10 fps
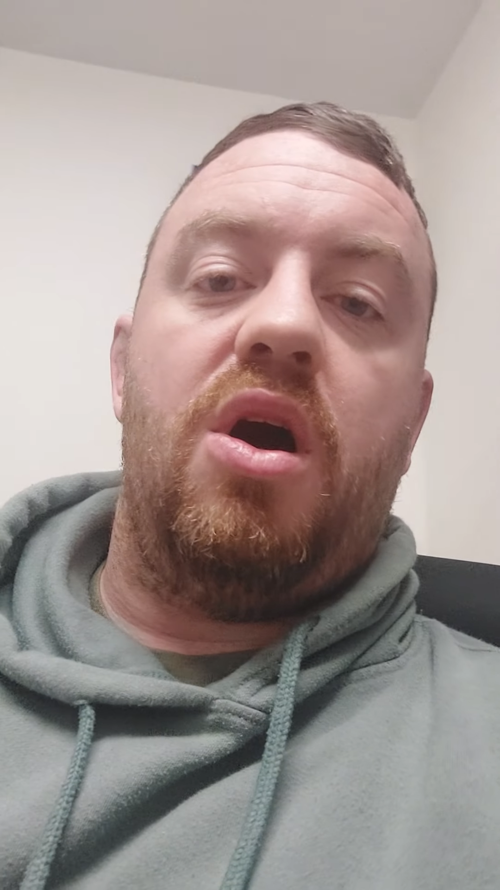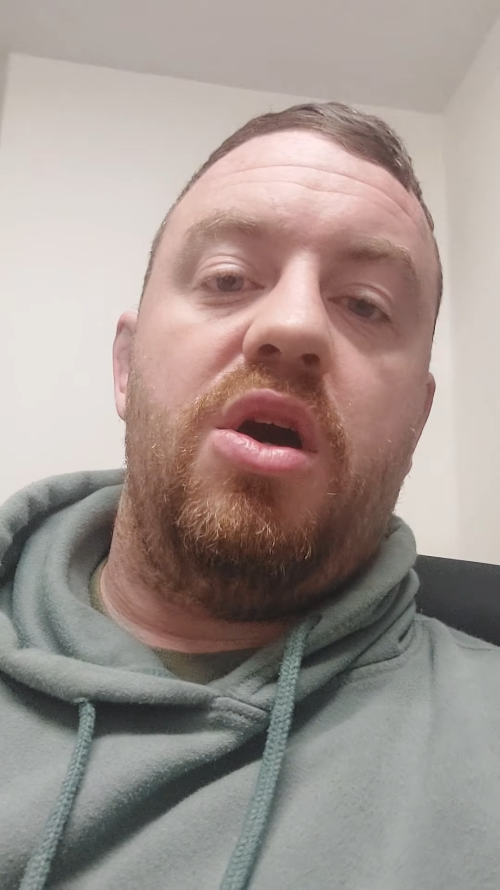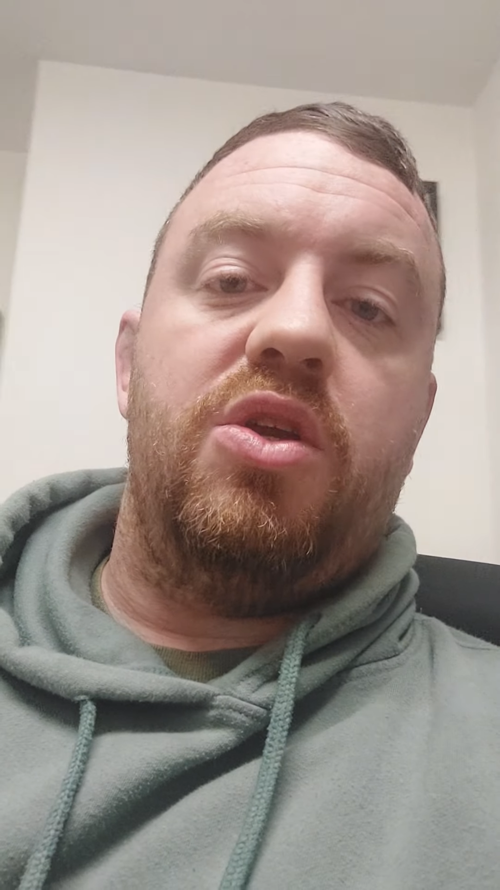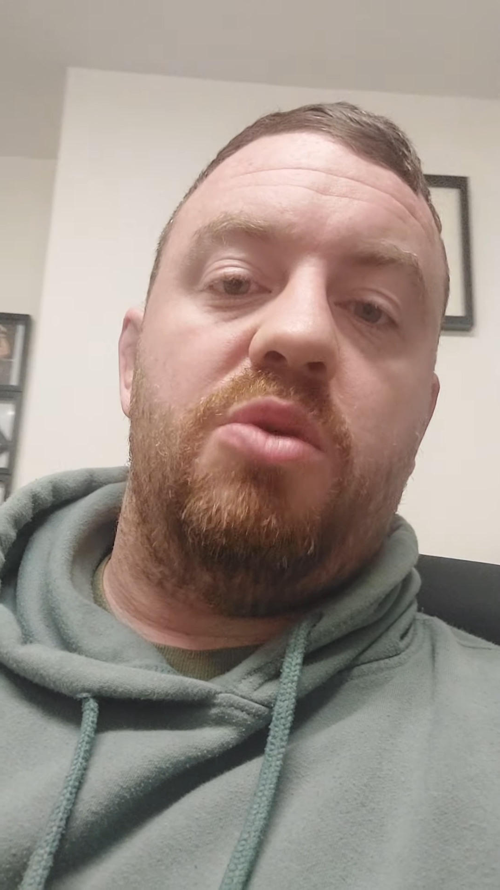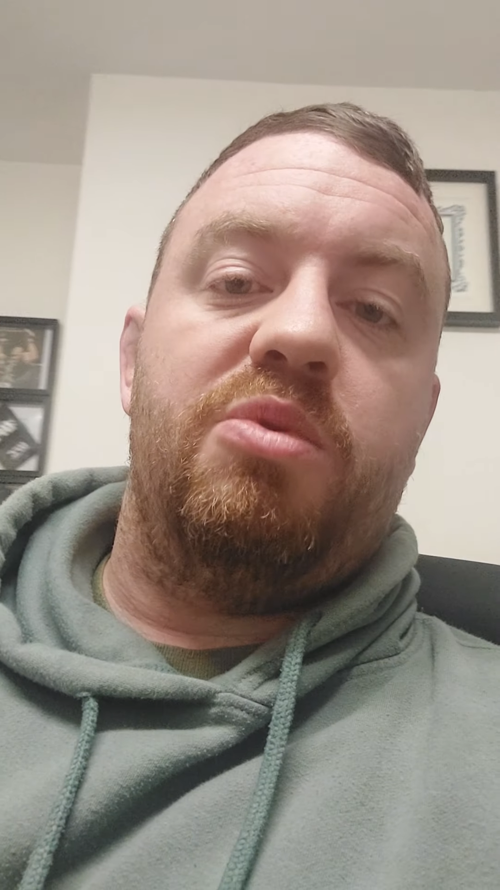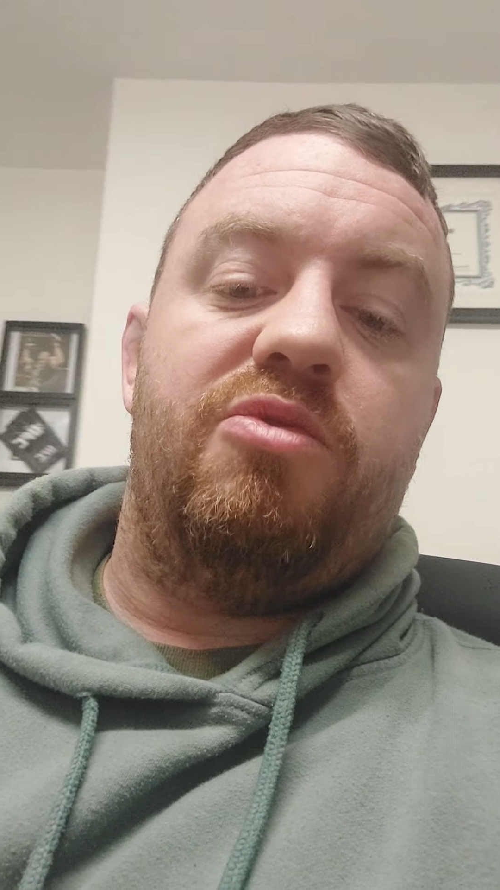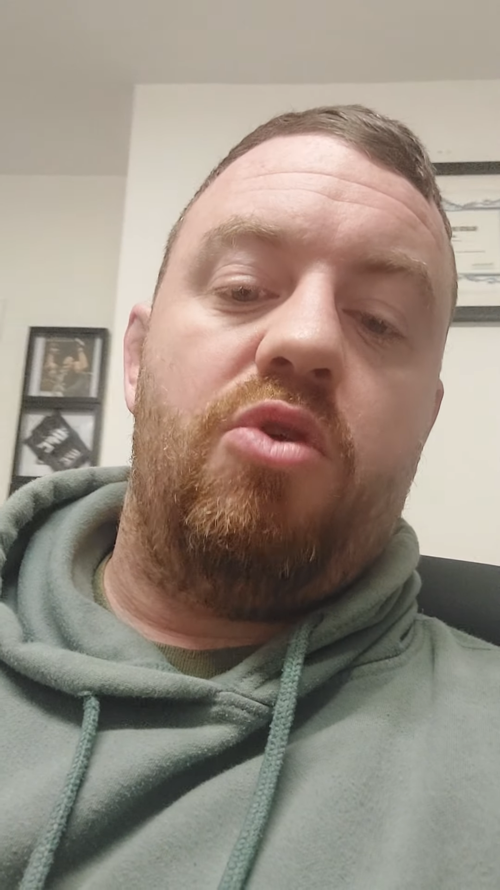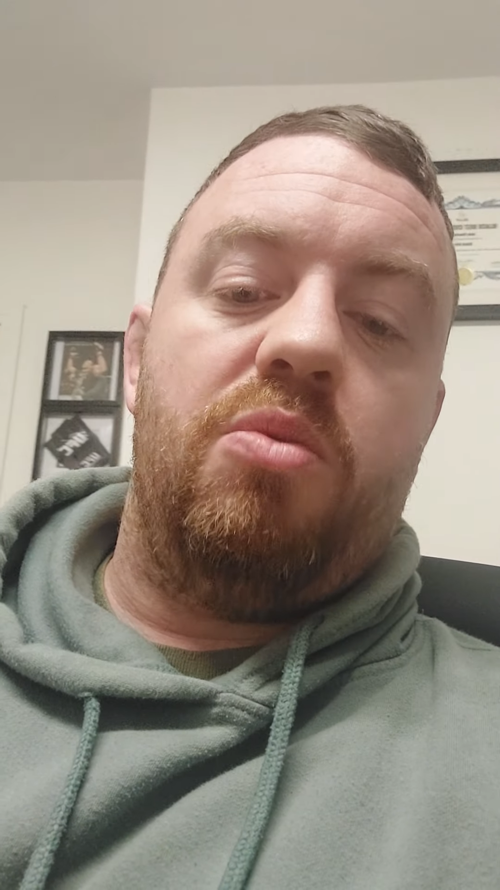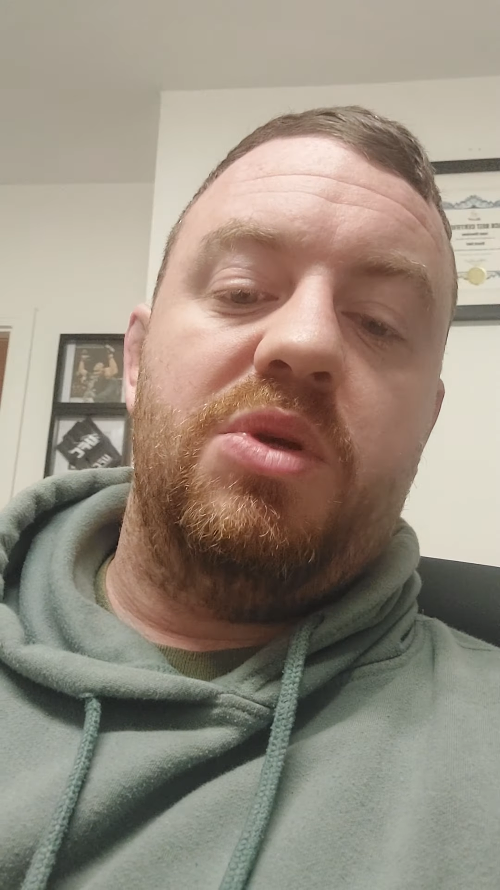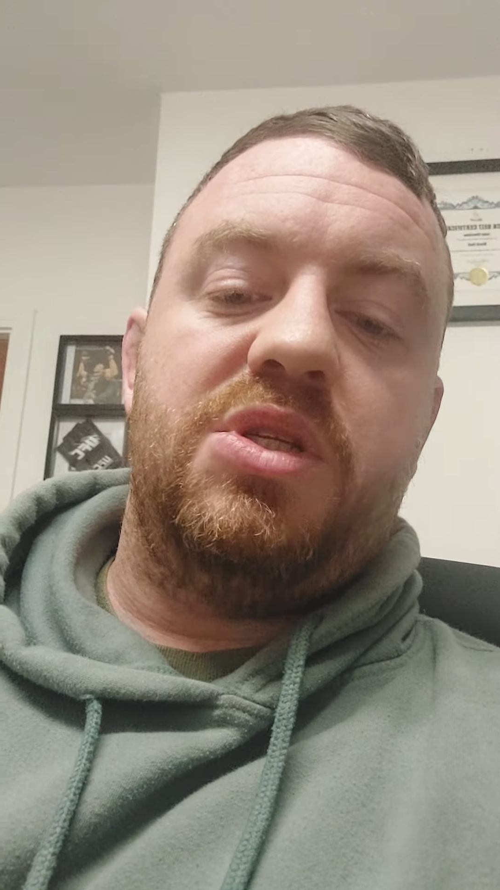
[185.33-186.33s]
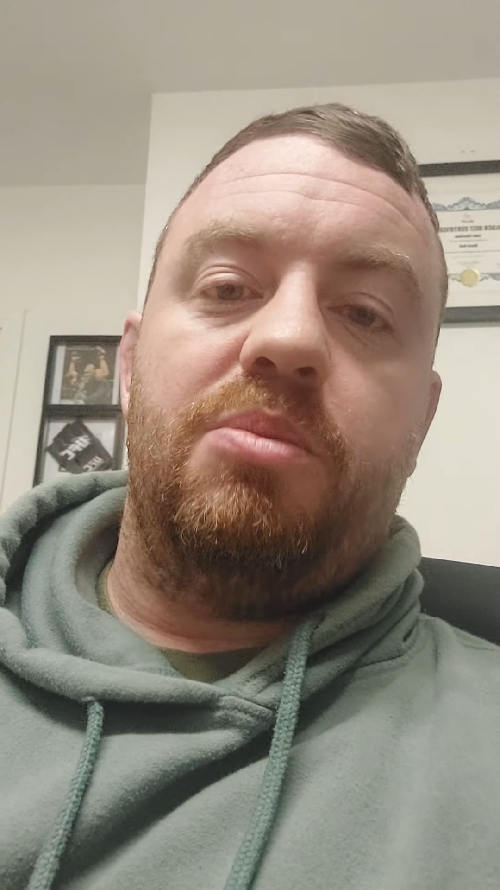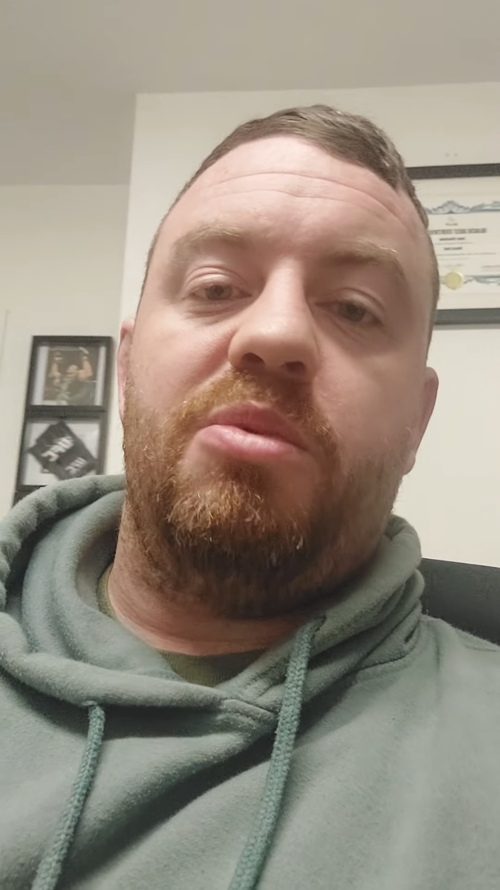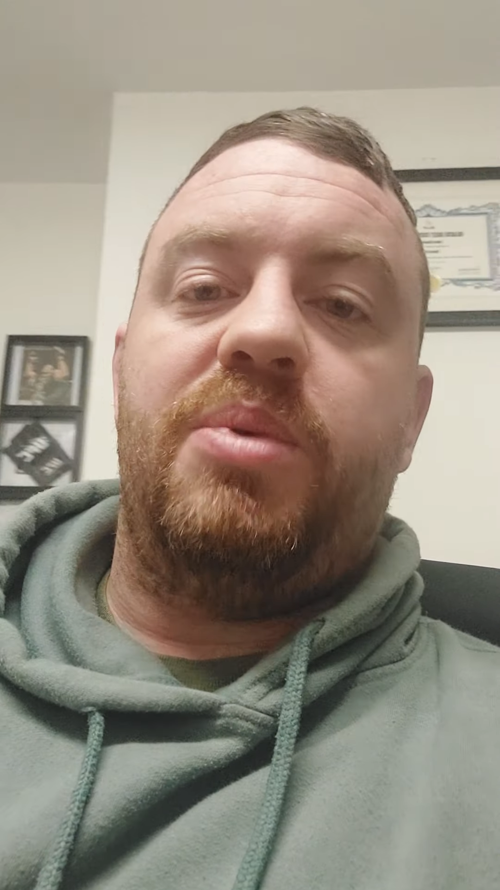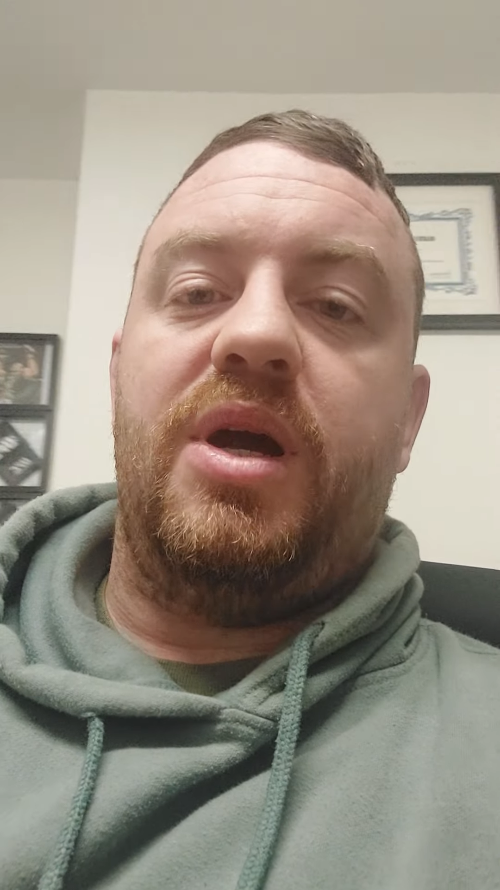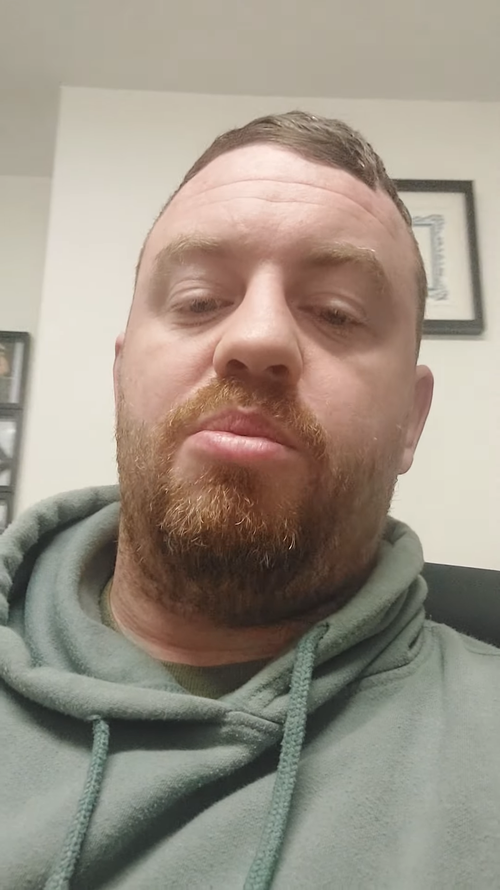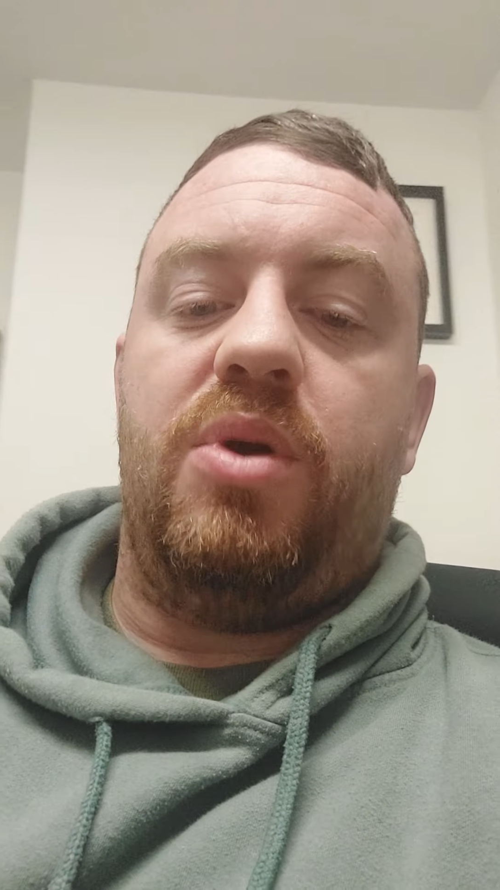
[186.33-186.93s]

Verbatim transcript: on your performance and prepare